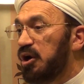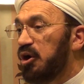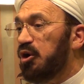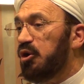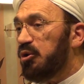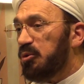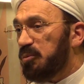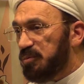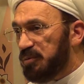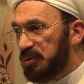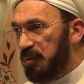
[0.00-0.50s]

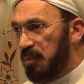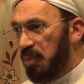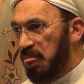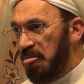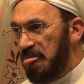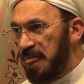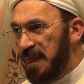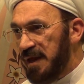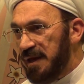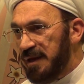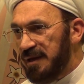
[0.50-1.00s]
hope,
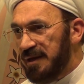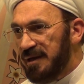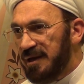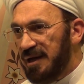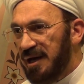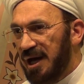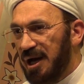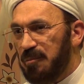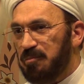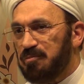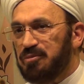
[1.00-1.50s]

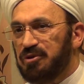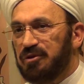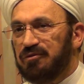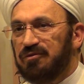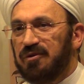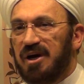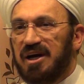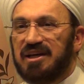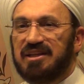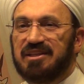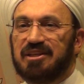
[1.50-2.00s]
and
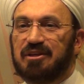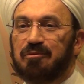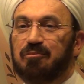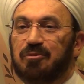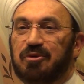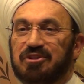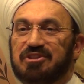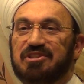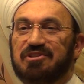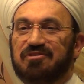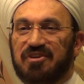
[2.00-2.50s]
providing
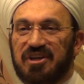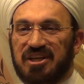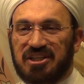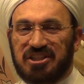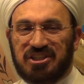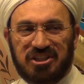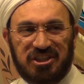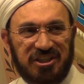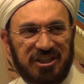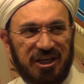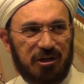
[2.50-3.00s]

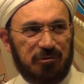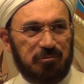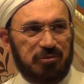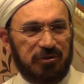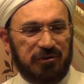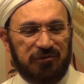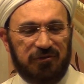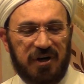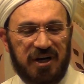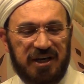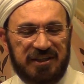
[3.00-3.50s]
motivation, and
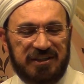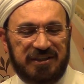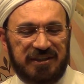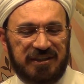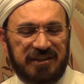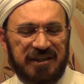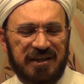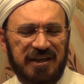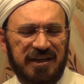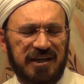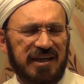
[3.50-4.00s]

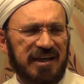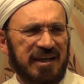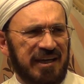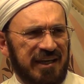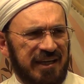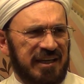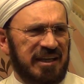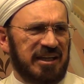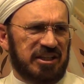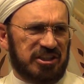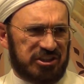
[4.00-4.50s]
providing
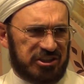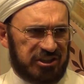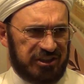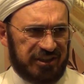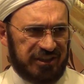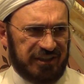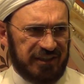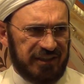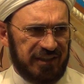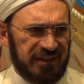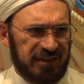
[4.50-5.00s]

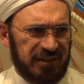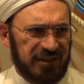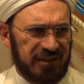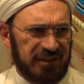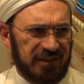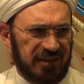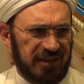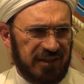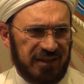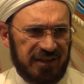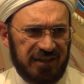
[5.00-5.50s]
energy.
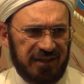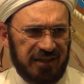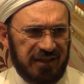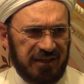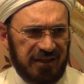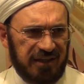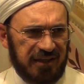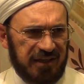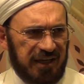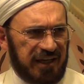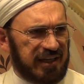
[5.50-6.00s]

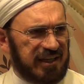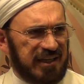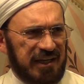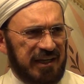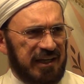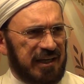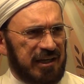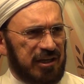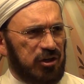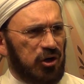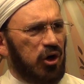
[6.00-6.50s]

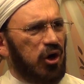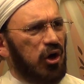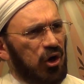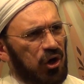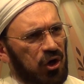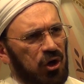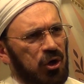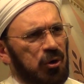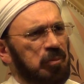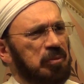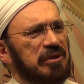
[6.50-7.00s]
Again,
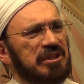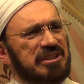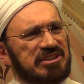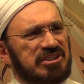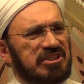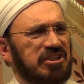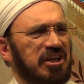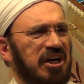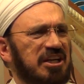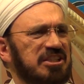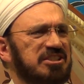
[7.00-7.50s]
hope
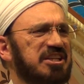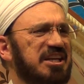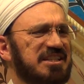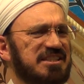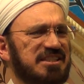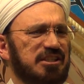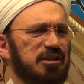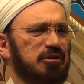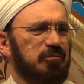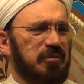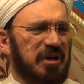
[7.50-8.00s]
is not
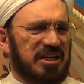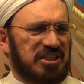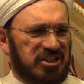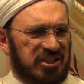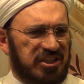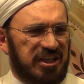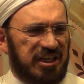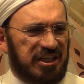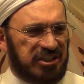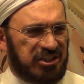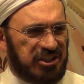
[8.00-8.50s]
just
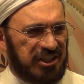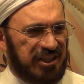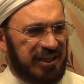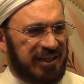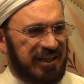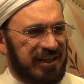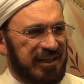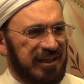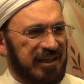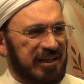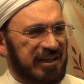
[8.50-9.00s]

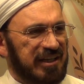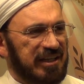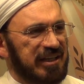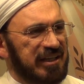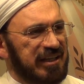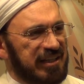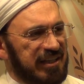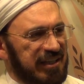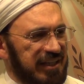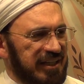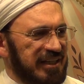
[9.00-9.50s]
imagination.
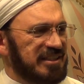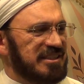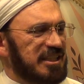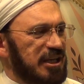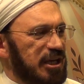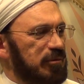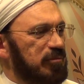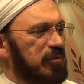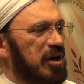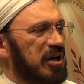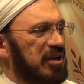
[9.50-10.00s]
It
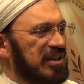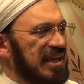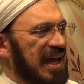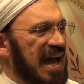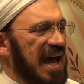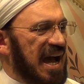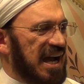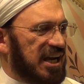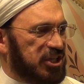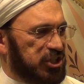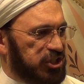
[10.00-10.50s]
is about
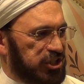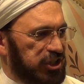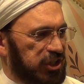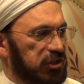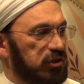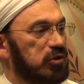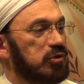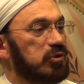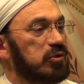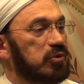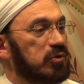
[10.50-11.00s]

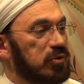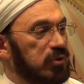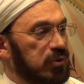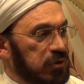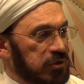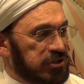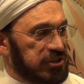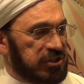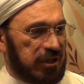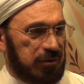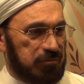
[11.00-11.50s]
action, to
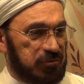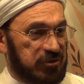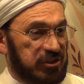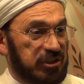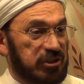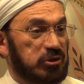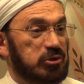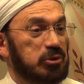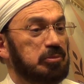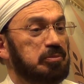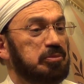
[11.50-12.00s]
do
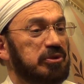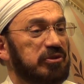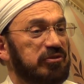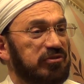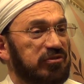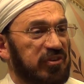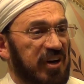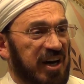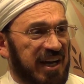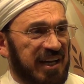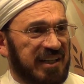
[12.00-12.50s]
something, to
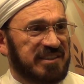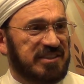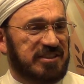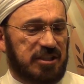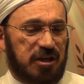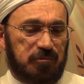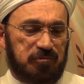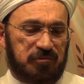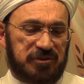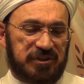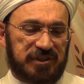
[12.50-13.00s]
provide
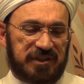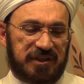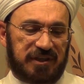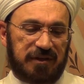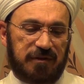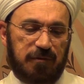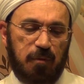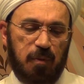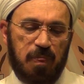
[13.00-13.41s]
something.